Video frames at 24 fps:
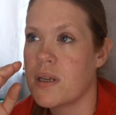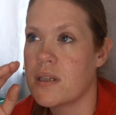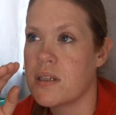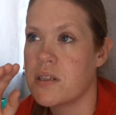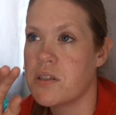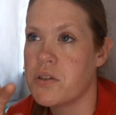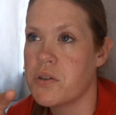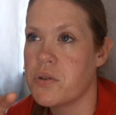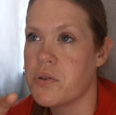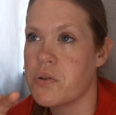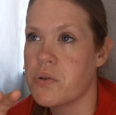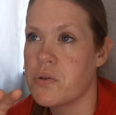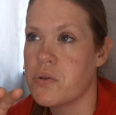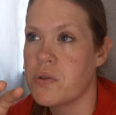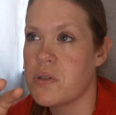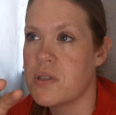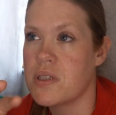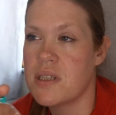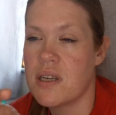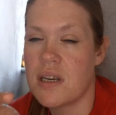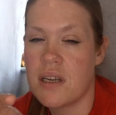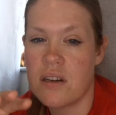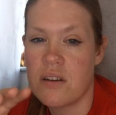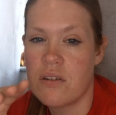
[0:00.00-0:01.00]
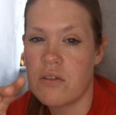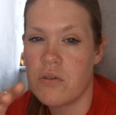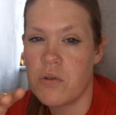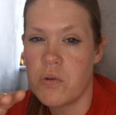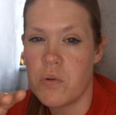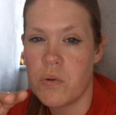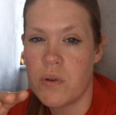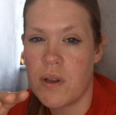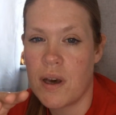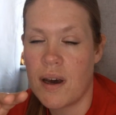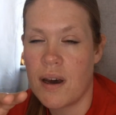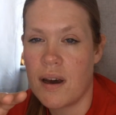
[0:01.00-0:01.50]
do dinner and
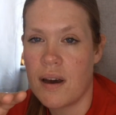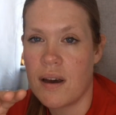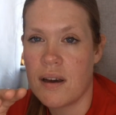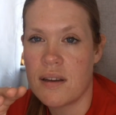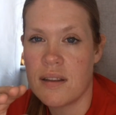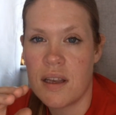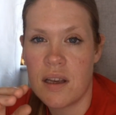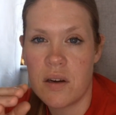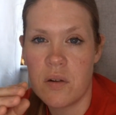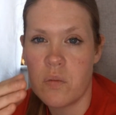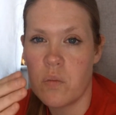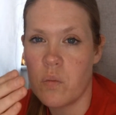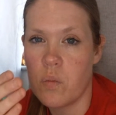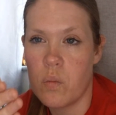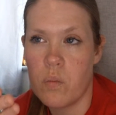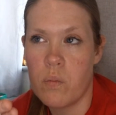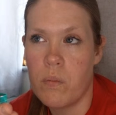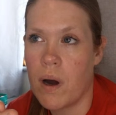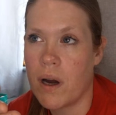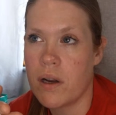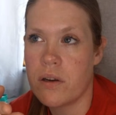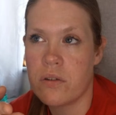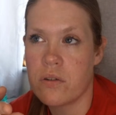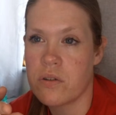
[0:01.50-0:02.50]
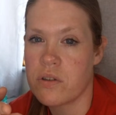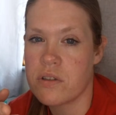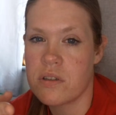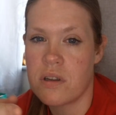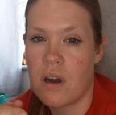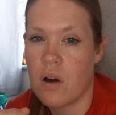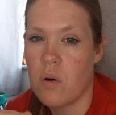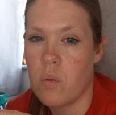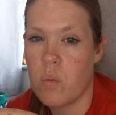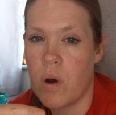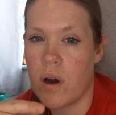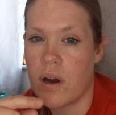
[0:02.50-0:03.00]
all that, and then might not
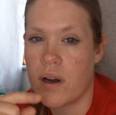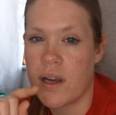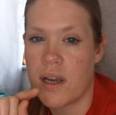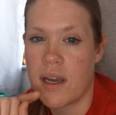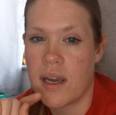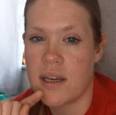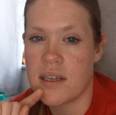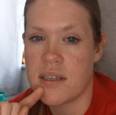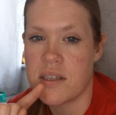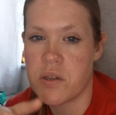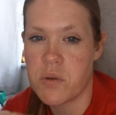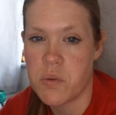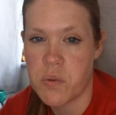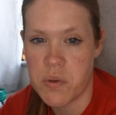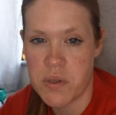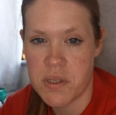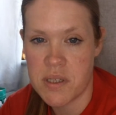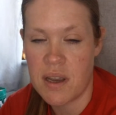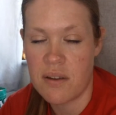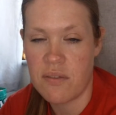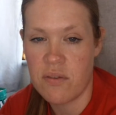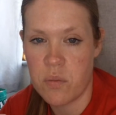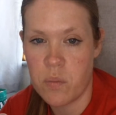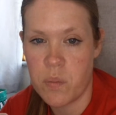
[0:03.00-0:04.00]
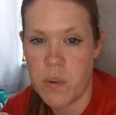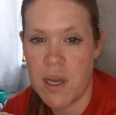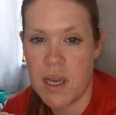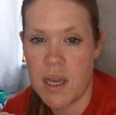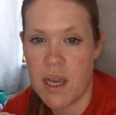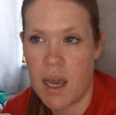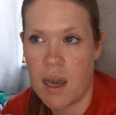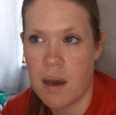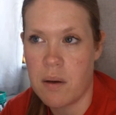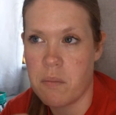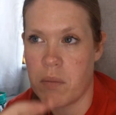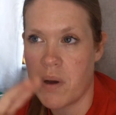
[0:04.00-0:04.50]
start work again till 7
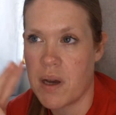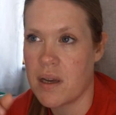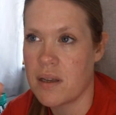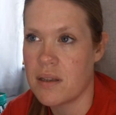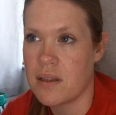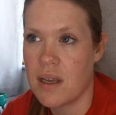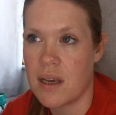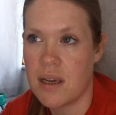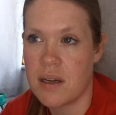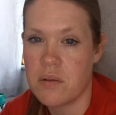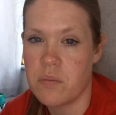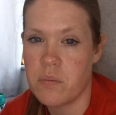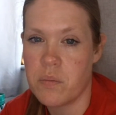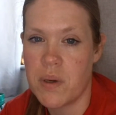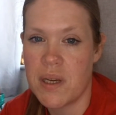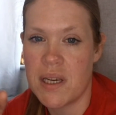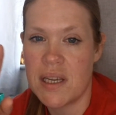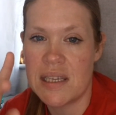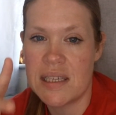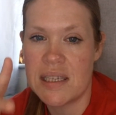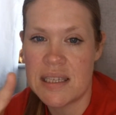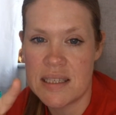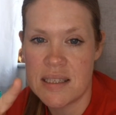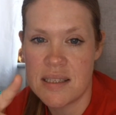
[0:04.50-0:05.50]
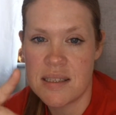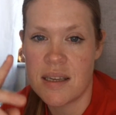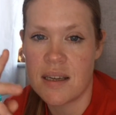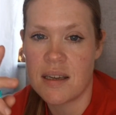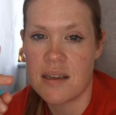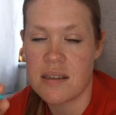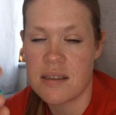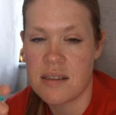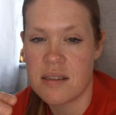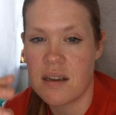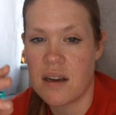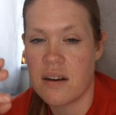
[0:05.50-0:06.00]
p.m. and then be listing
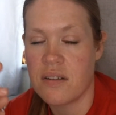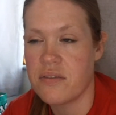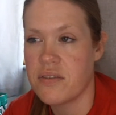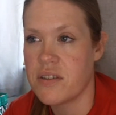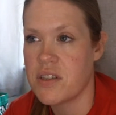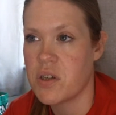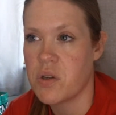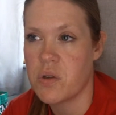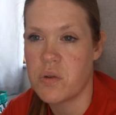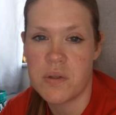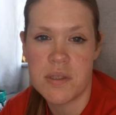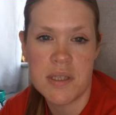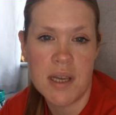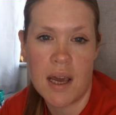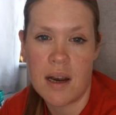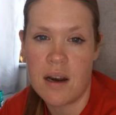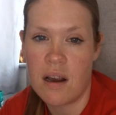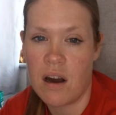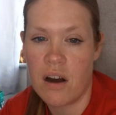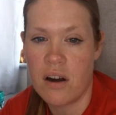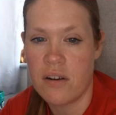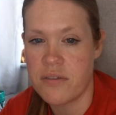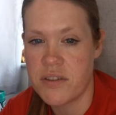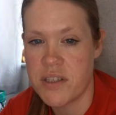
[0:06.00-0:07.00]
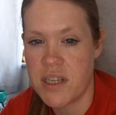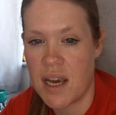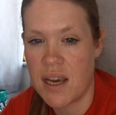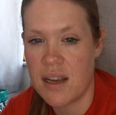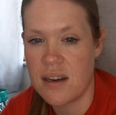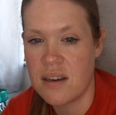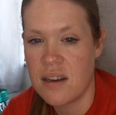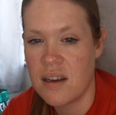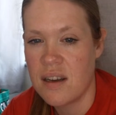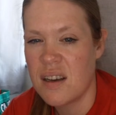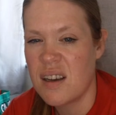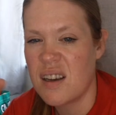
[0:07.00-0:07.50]
and stuff till 10, half 10.
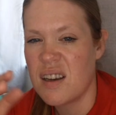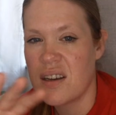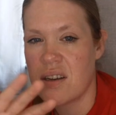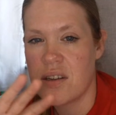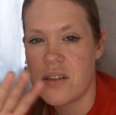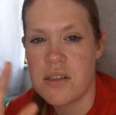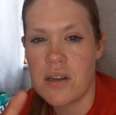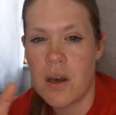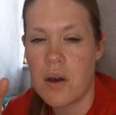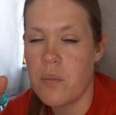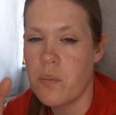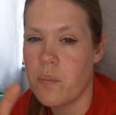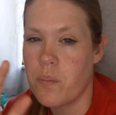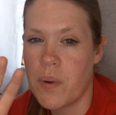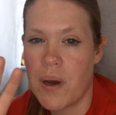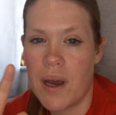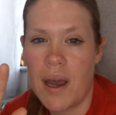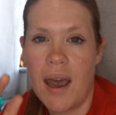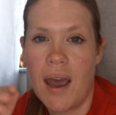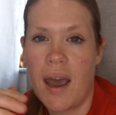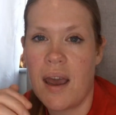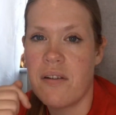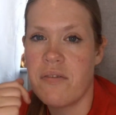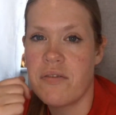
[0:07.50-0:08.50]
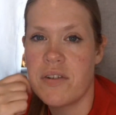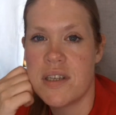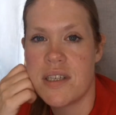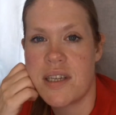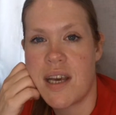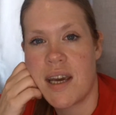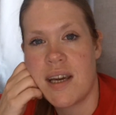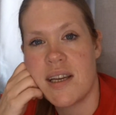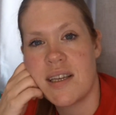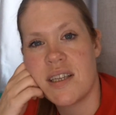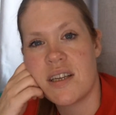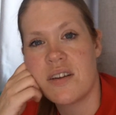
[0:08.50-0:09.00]
So, but every
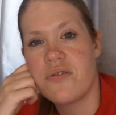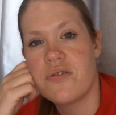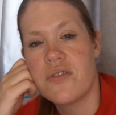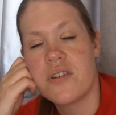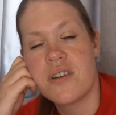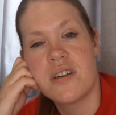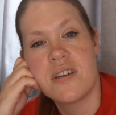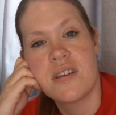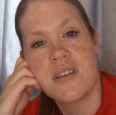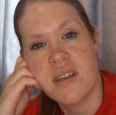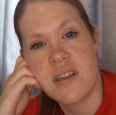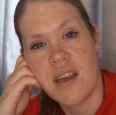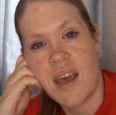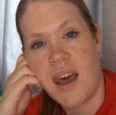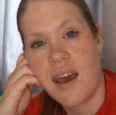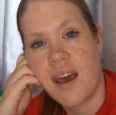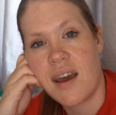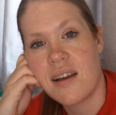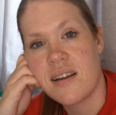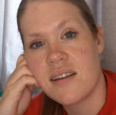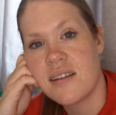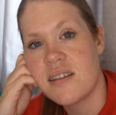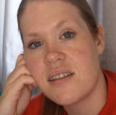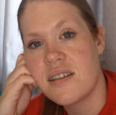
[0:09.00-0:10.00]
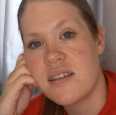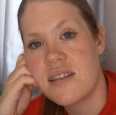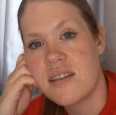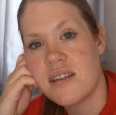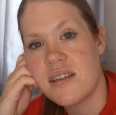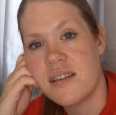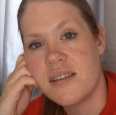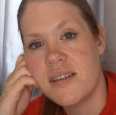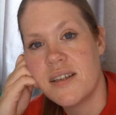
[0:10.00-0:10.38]
day differs, and